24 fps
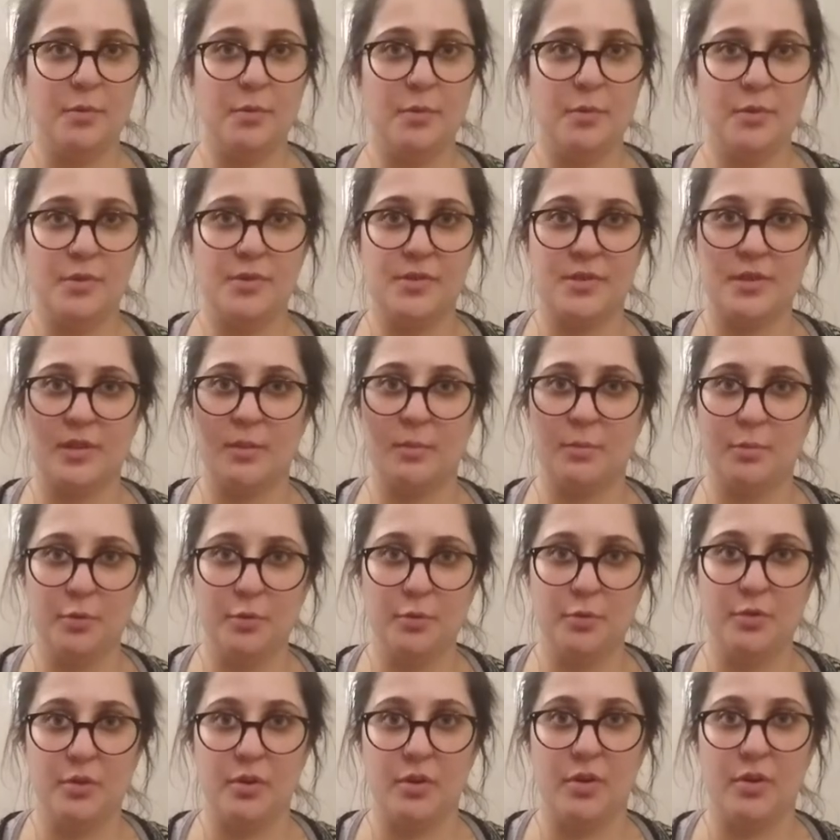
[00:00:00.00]
Bohr's
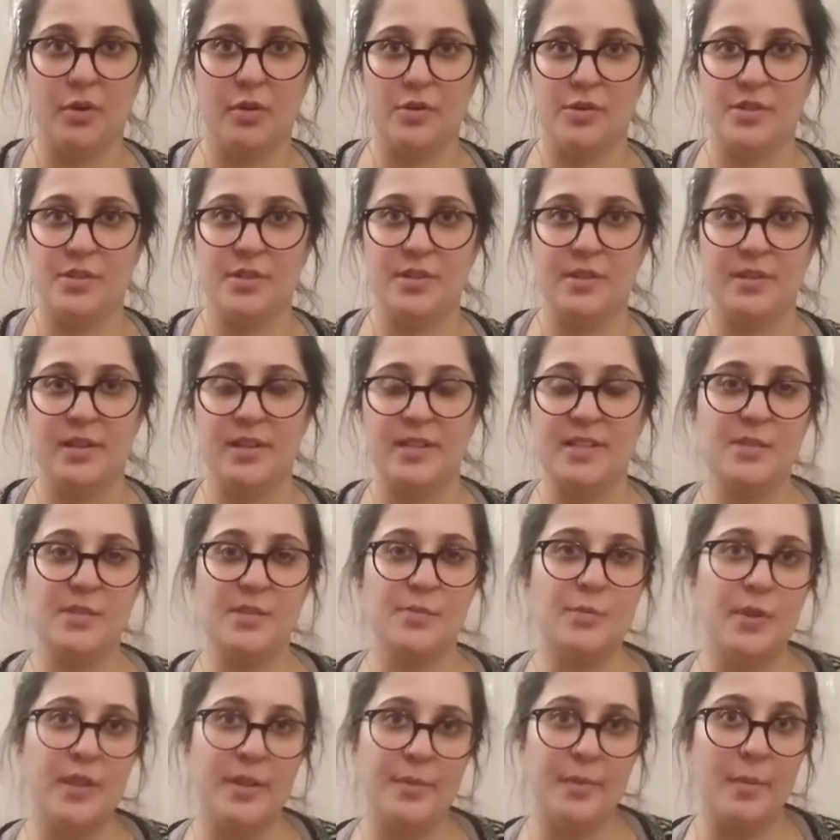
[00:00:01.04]
Blutorangen. This is
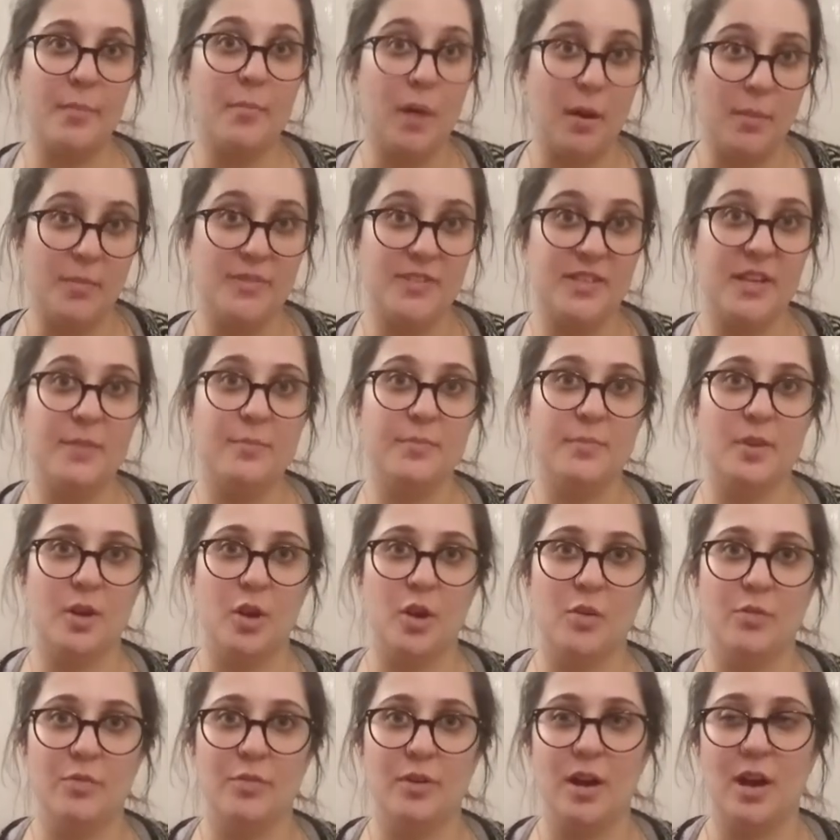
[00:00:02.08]
one that my mum sent me
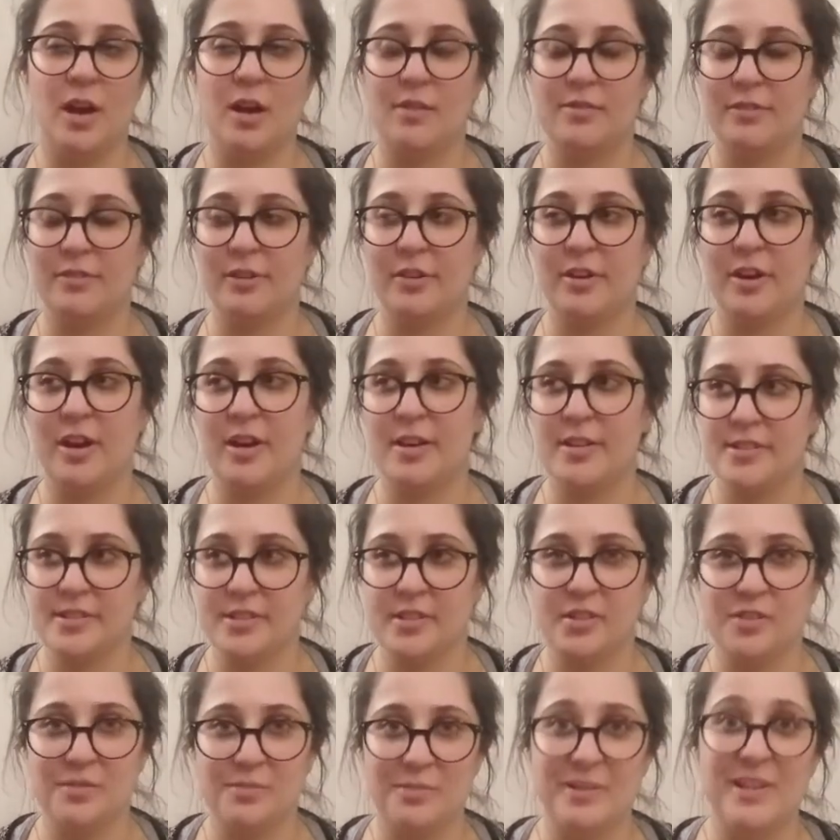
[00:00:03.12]
over after I asked her
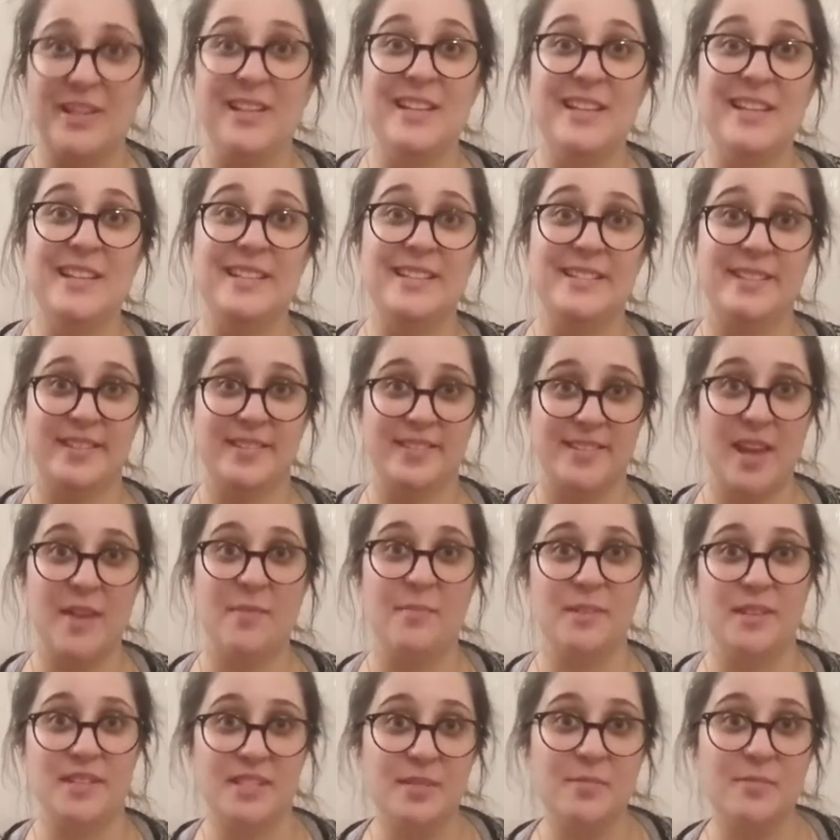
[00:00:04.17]
to please send
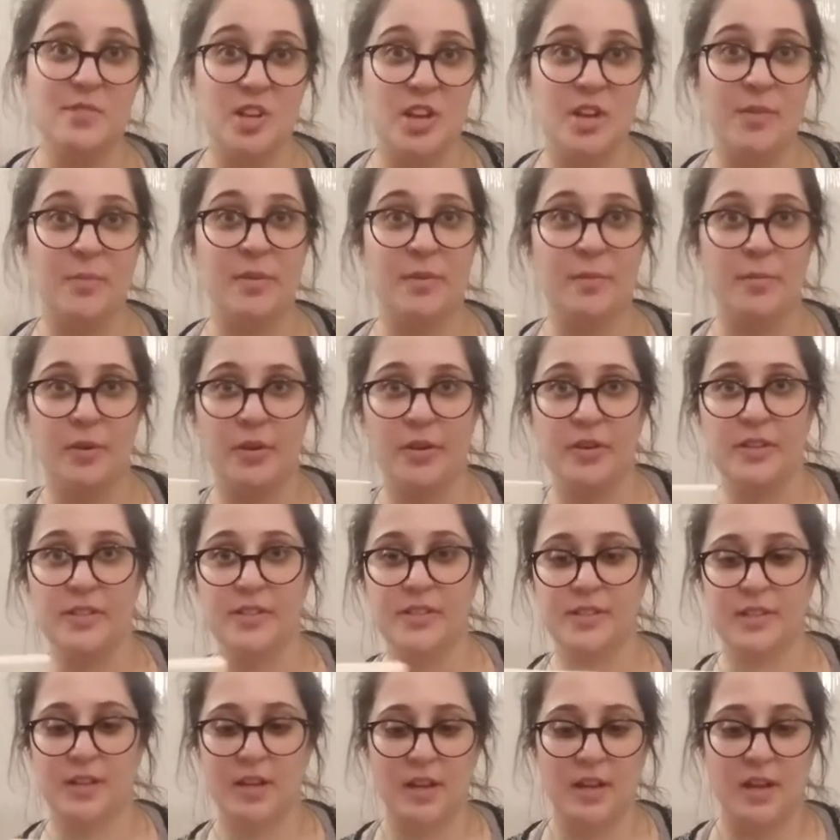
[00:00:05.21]
me some German
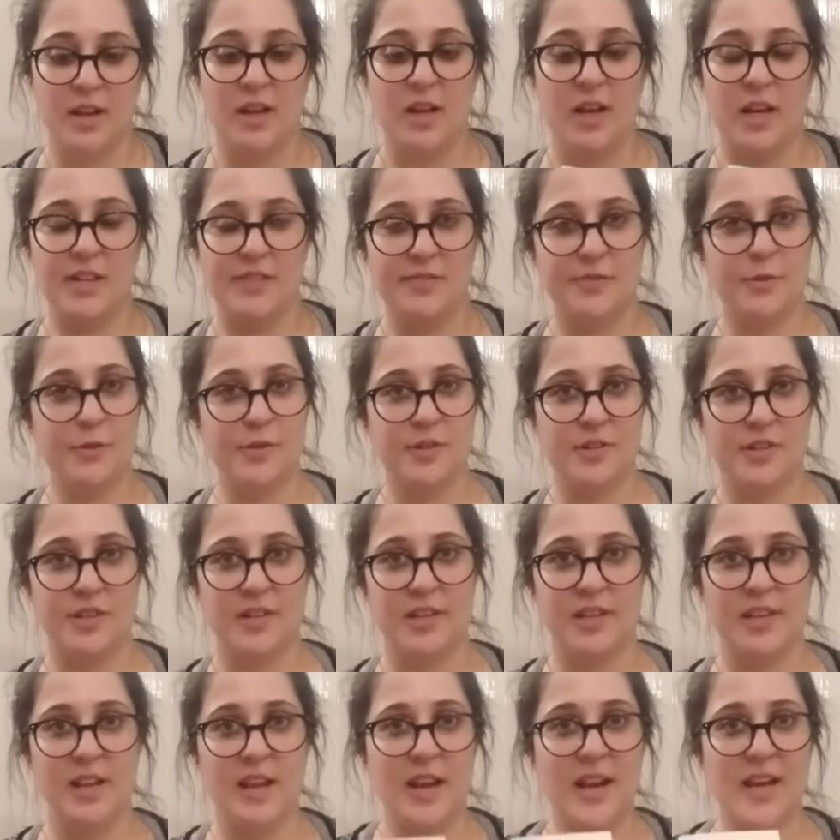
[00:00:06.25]
books.
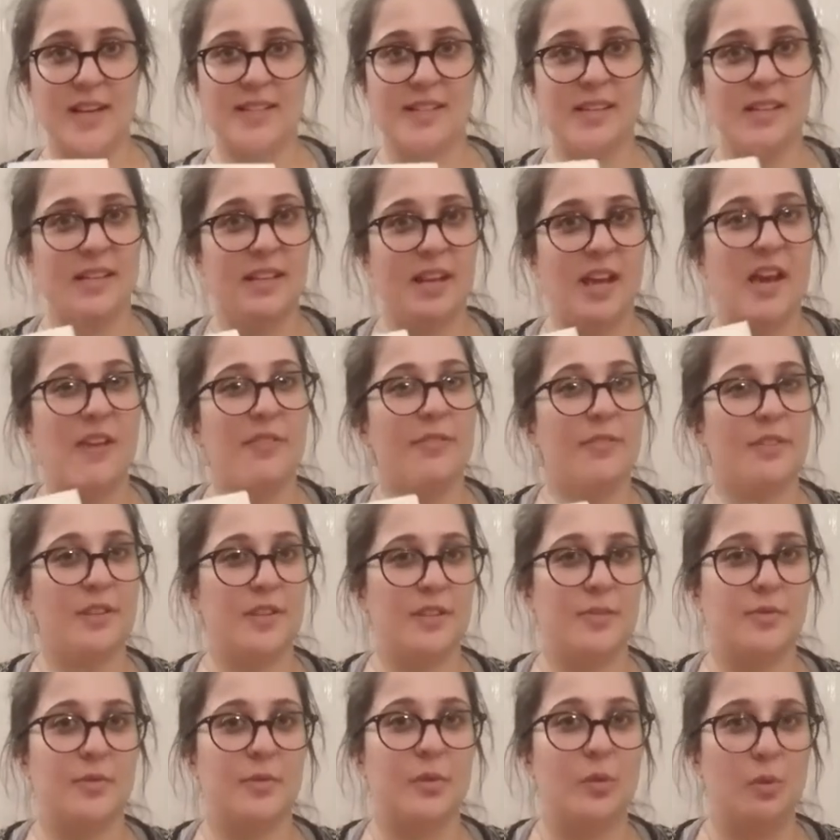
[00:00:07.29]
Unfortunately, I didn't care for
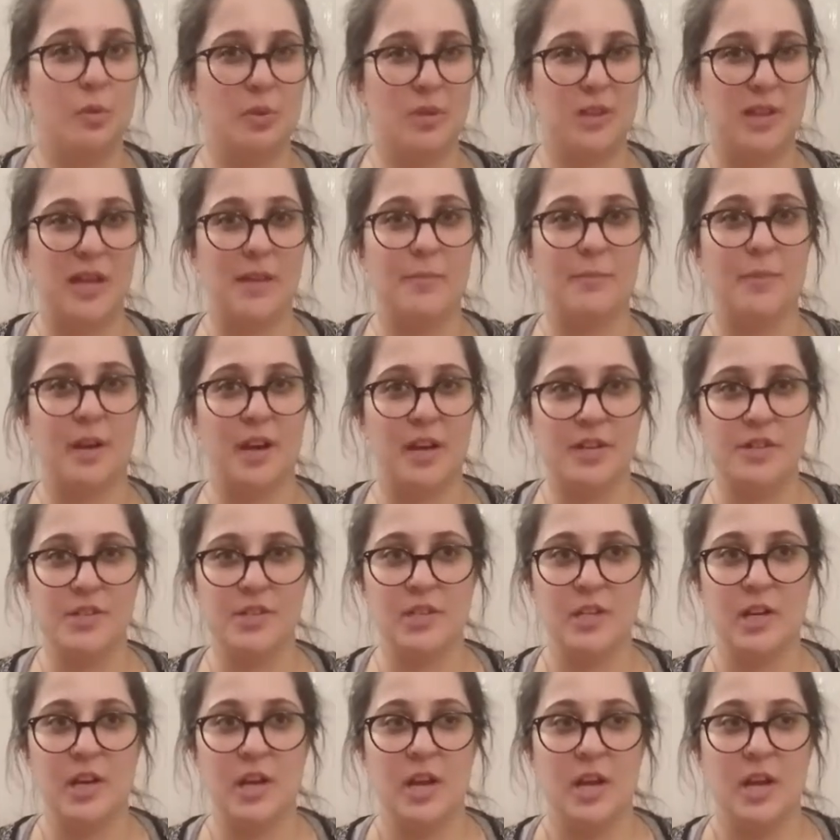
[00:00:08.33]
this one all that much,